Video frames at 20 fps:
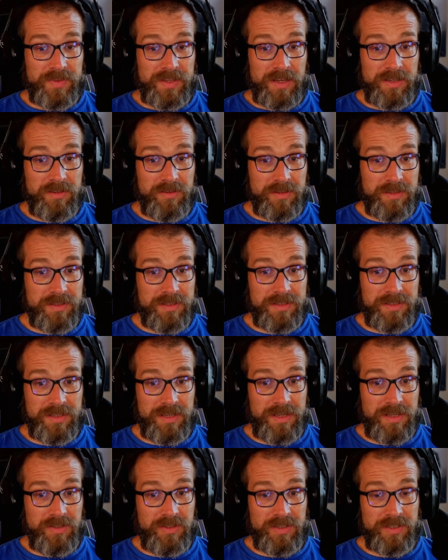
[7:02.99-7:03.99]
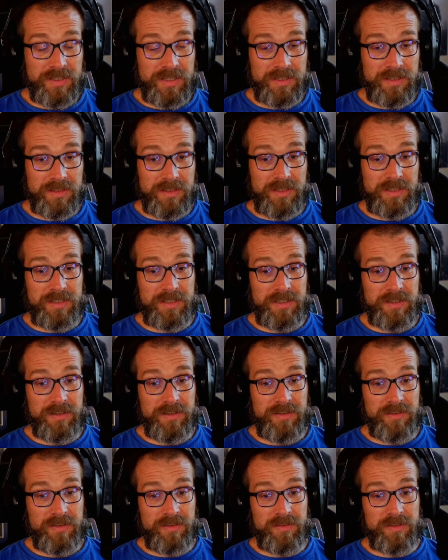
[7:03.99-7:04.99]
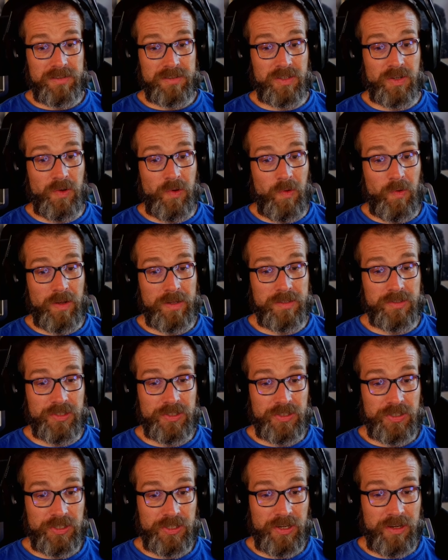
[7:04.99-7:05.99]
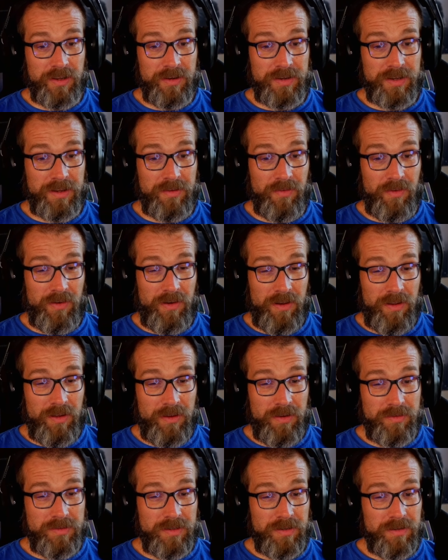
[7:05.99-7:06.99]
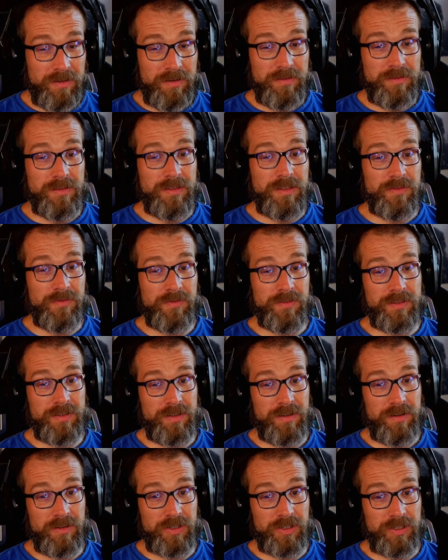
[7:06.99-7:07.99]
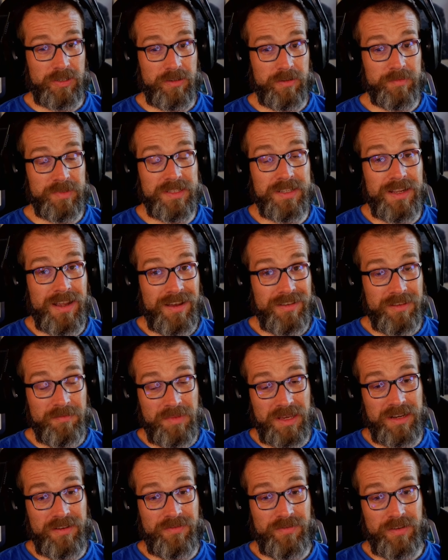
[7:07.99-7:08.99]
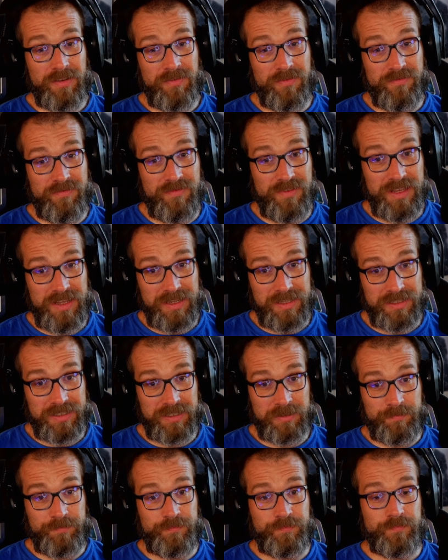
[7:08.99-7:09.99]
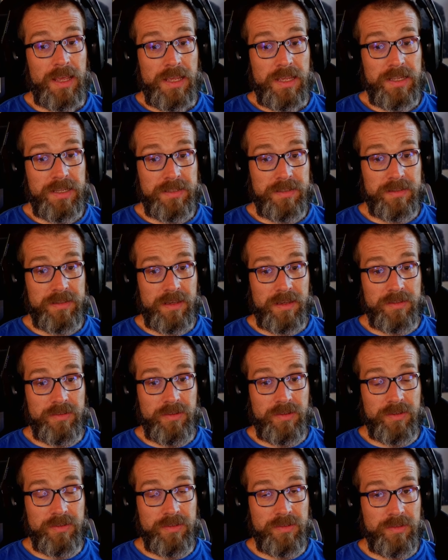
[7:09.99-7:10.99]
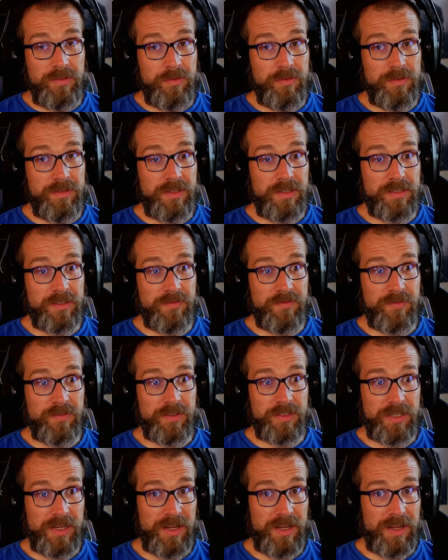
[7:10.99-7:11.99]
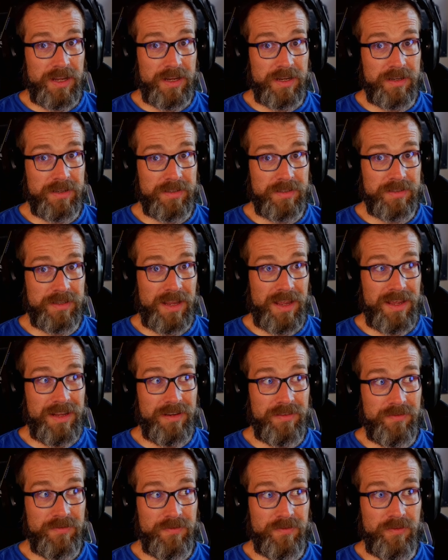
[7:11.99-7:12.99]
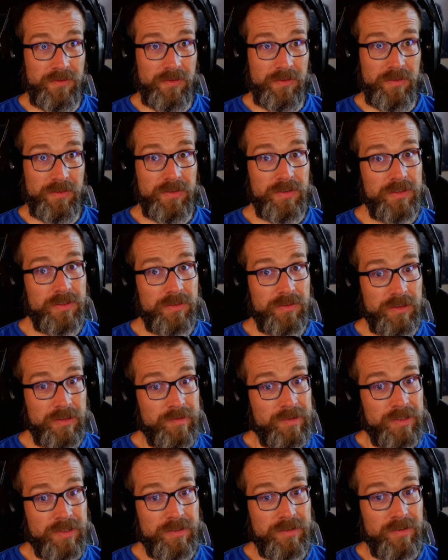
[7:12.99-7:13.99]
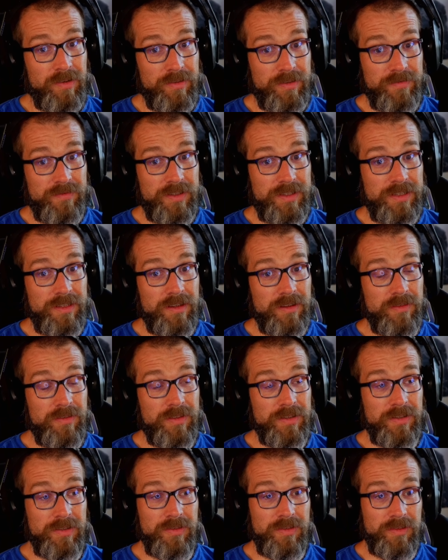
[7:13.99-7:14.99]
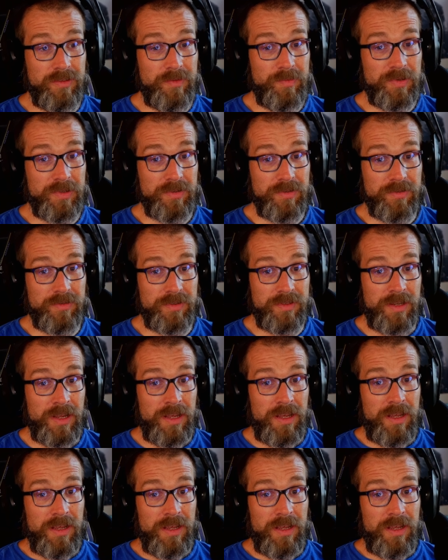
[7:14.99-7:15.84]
And you can see just this tool has just churned out loads and loads of different search terms. And the other benefit of this is that you can use this for tags and for the description on the video that you do produce.